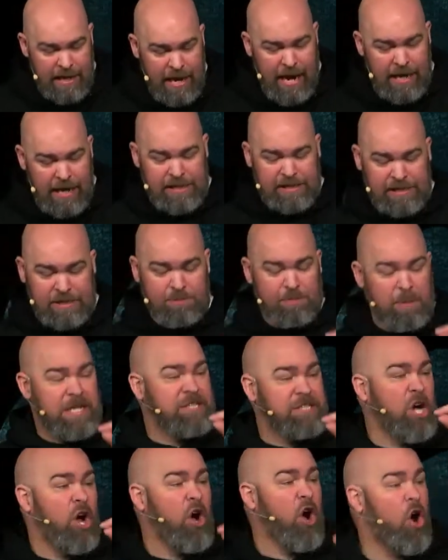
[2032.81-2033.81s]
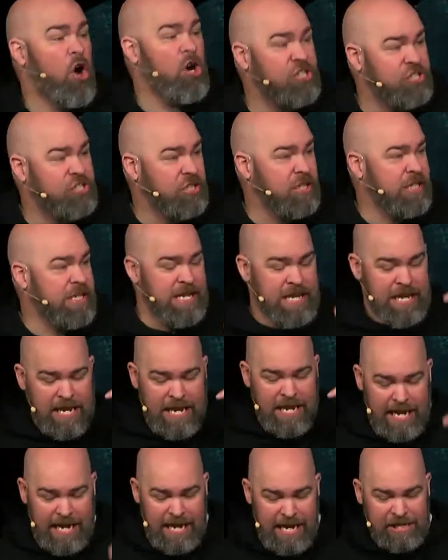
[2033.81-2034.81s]
And he speaks harshly
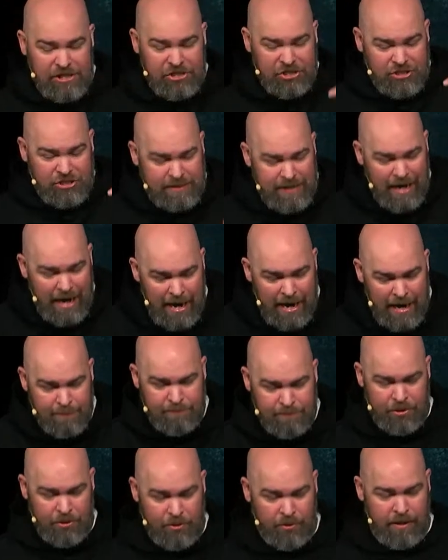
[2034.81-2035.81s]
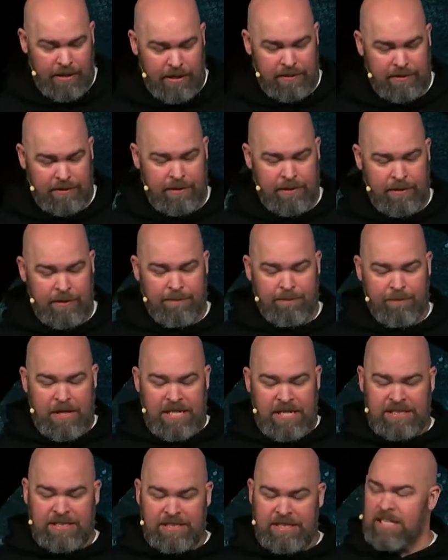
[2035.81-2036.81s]
each time to it.
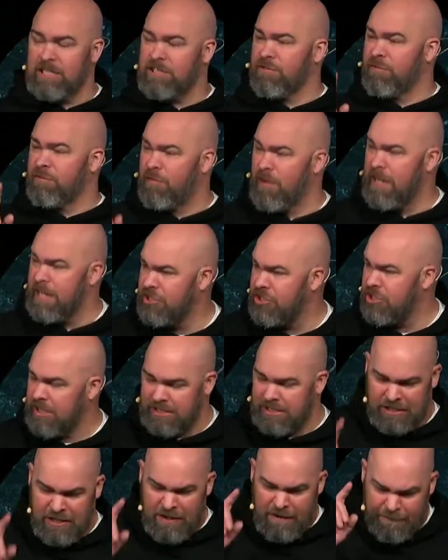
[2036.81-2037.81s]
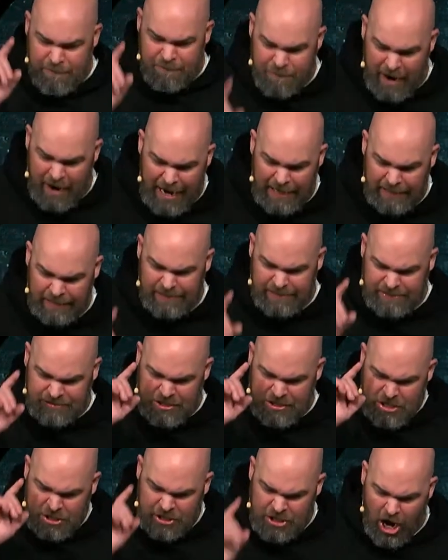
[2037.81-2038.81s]
He says vengeance, violence,
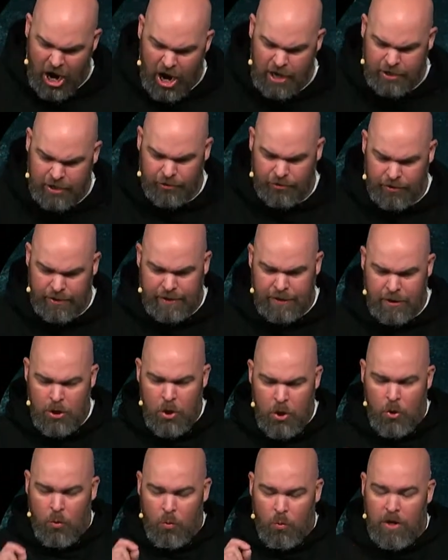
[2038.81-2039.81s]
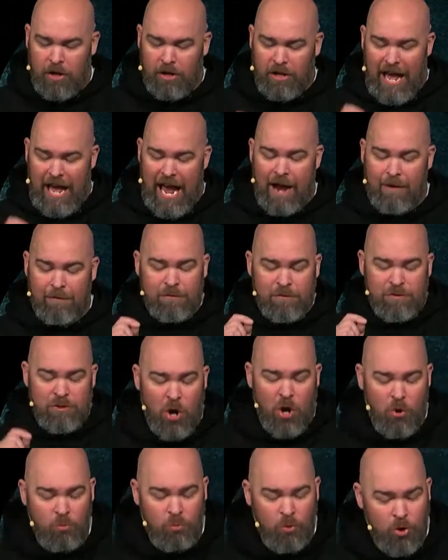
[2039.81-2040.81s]
conquering will have
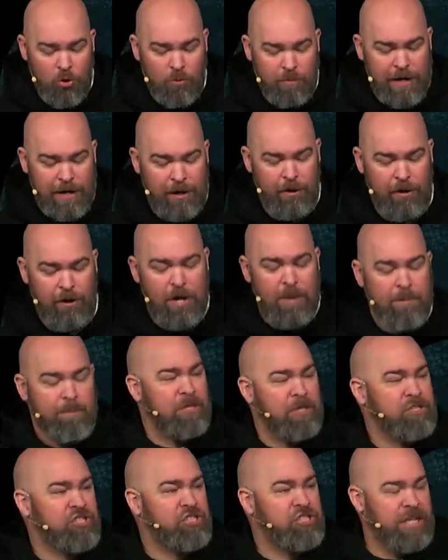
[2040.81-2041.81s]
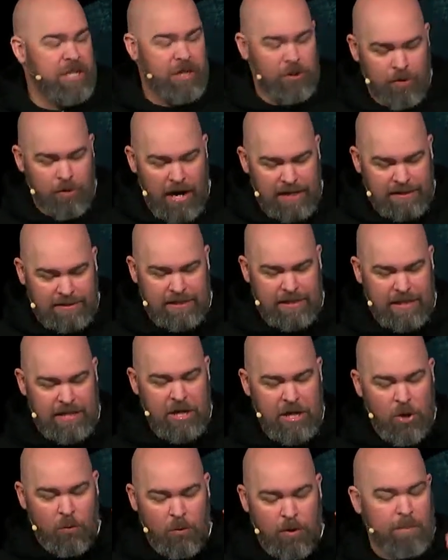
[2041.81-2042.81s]
no room here, but generosity
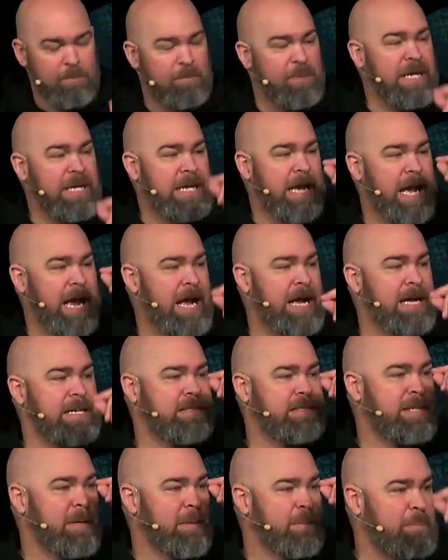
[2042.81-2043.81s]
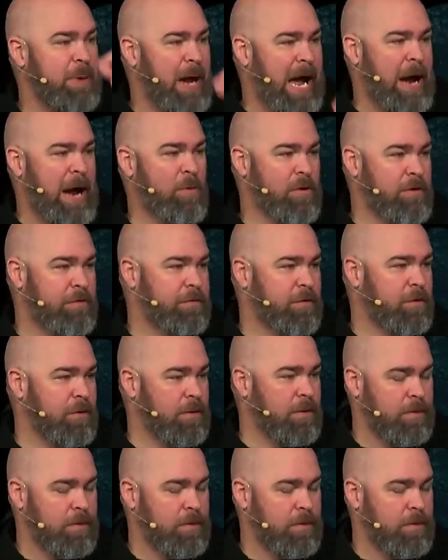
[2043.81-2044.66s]
will be as powerful.